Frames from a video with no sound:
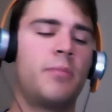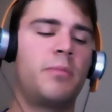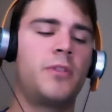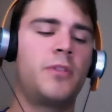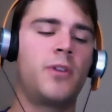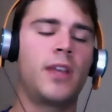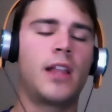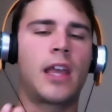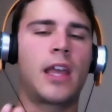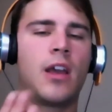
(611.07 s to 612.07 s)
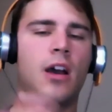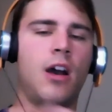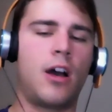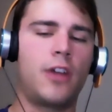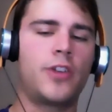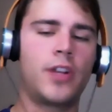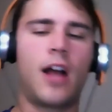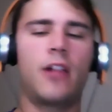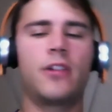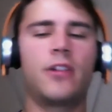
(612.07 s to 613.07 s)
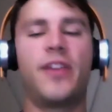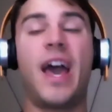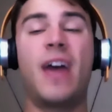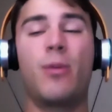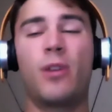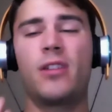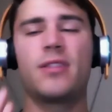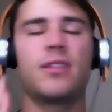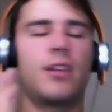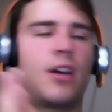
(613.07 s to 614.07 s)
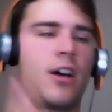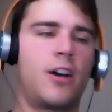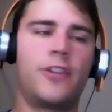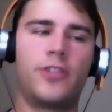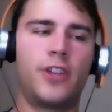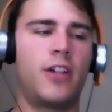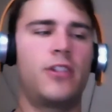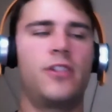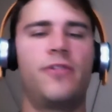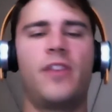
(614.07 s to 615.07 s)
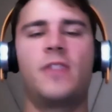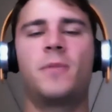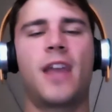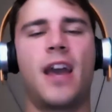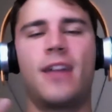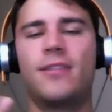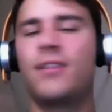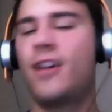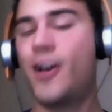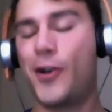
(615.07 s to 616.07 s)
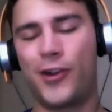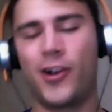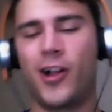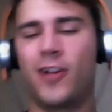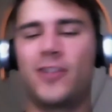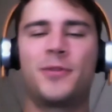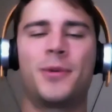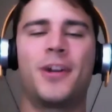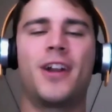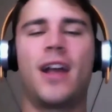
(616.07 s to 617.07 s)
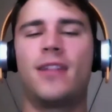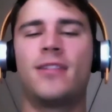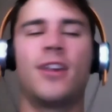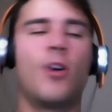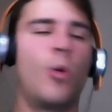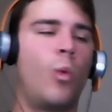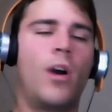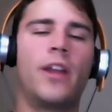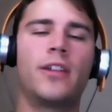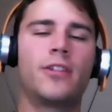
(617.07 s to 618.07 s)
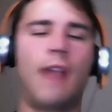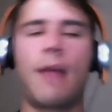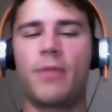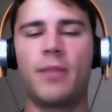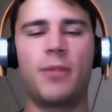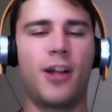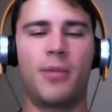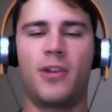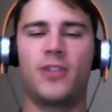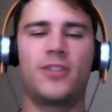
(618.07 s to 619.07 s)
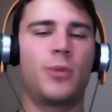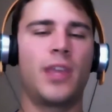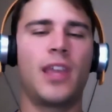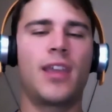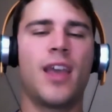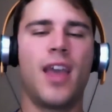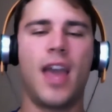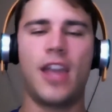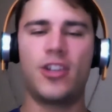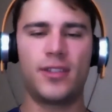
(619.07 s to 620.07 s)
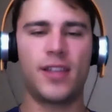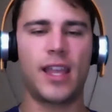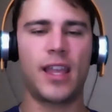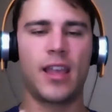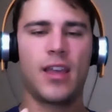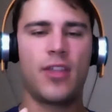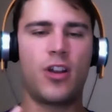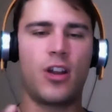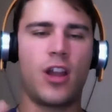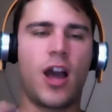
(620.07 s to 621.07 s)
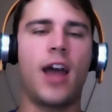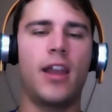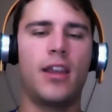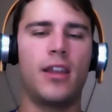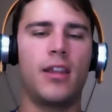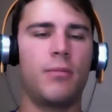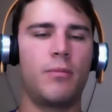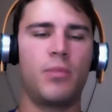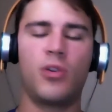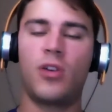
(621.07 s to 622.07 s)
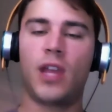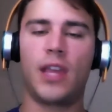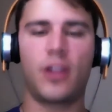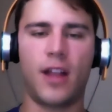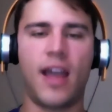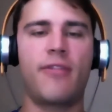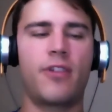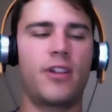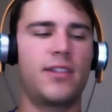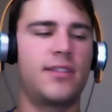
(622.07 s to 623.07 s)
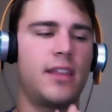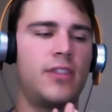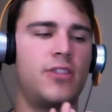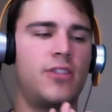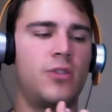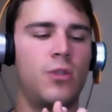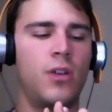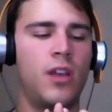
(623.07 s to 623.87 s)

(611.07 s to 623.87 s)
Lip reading: doing like $100 of AdWords, $100 of Facebook ads, $100 of Twitter ads, one crappy blog post a week, and just like they're not putting their efforts into